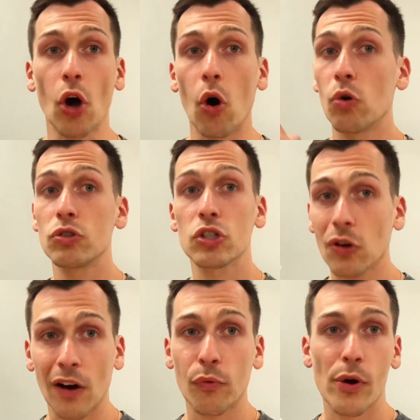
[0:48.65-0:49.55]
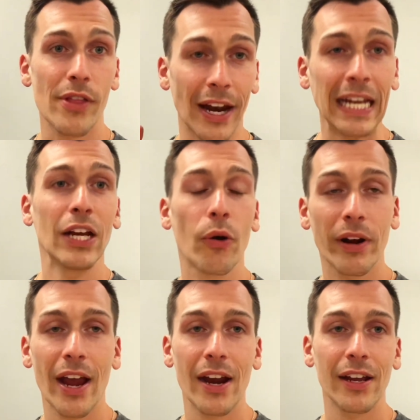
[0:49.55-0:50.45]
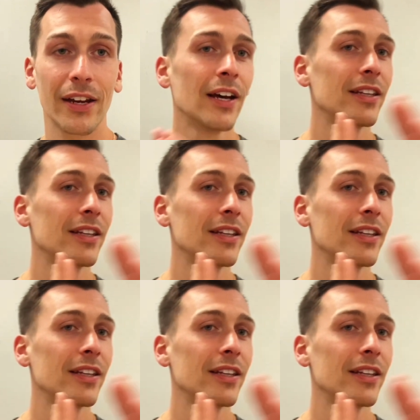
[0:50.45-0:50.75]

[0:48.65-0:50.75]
own software that he created.